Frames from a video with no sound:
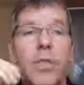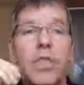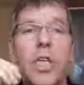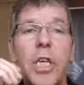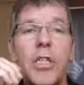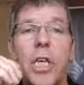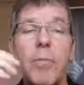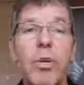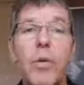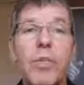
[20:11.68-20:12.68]
see each
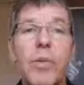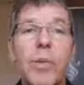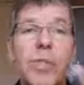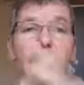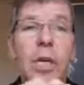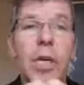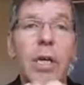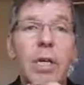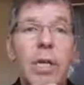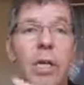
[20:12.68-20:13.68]
other, because it was
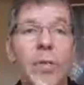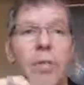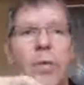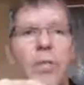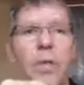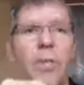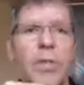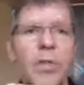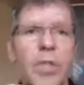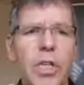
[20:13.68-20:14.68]

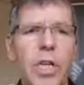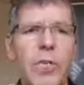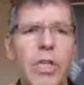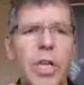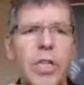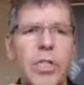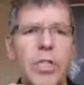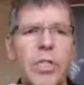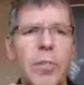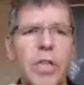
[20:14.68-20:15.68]
what year was it?
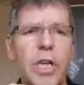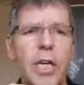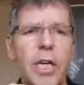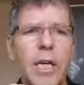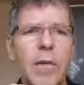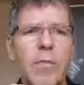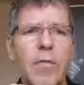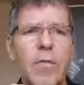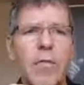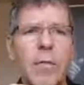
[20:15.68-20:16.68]
18 something. Let me
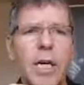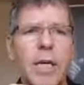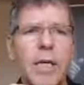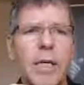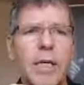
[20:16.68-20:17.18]
have a look back.